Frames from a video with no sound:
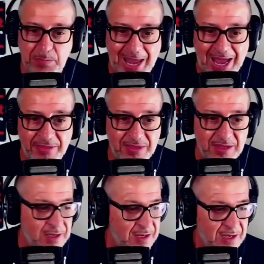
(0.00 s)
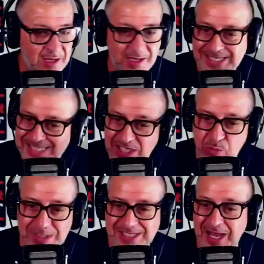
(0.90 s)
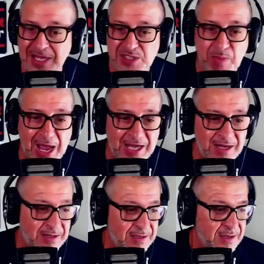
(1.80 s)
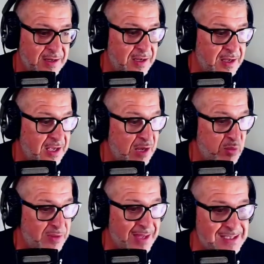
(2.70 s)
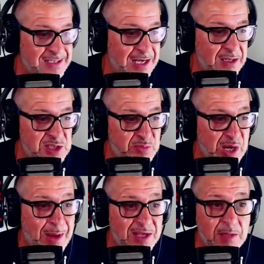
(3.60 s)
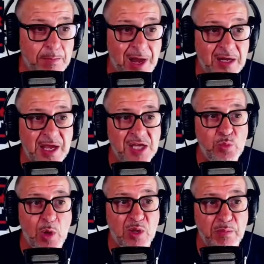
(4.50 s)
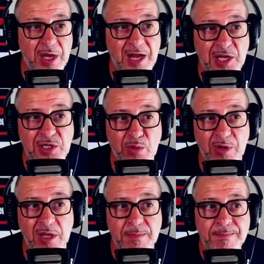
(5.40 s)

path. He says what's on his mind. And with that said, let's bring him onto the podcast. Welcome, Bud. How you doing, brother?